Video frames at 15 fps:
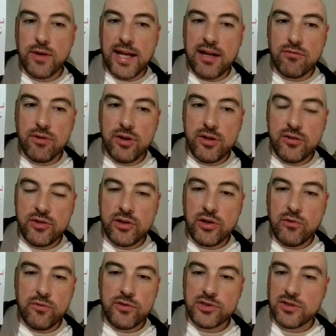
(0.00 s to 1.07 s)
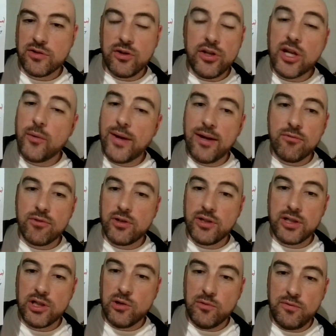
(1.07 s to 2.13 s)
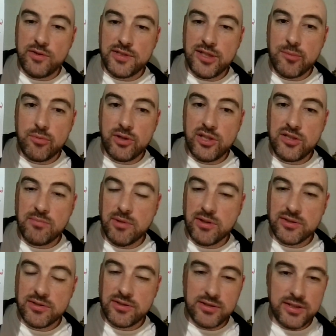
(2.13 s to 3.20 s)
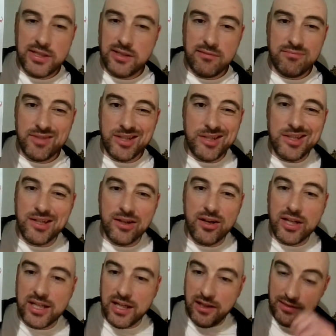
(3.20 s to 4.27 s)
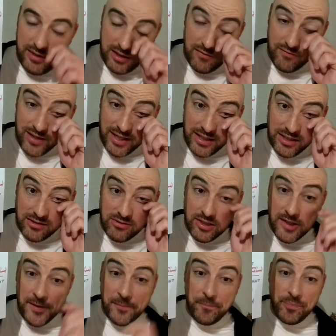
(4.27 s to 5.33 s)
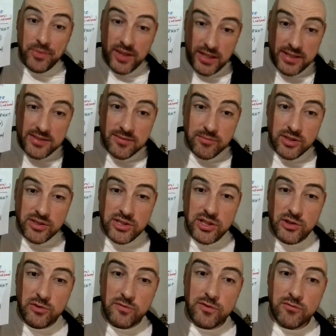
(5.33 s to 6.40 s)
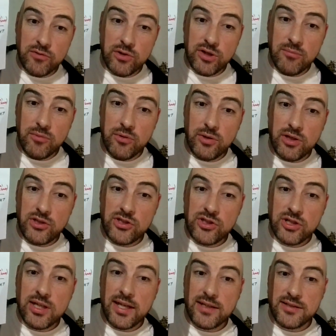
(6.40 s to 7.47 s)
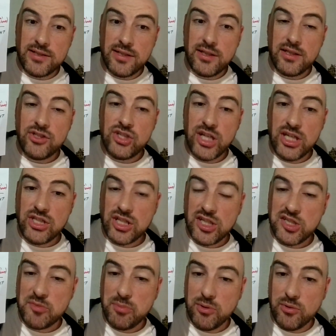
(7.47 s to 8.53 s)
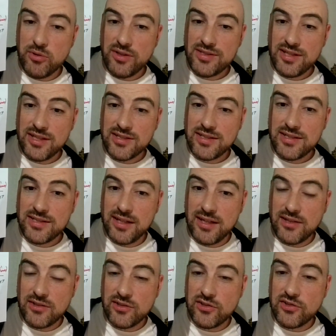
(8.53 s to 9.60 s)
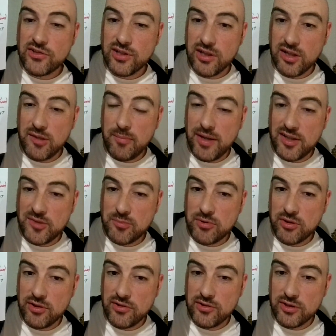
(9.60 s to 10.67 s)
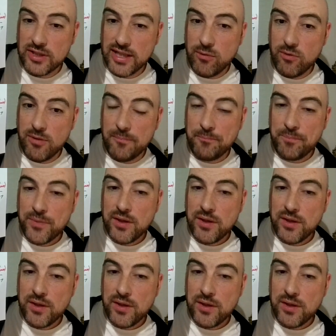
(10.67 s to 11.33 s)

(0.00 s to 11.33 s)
outright golfers, I've got no outright golfers in the British Masters. I didn't like anything at value. These are my two for Rocket Mortgage Classic. JJ Spawn at 66 is Sky best price on that one.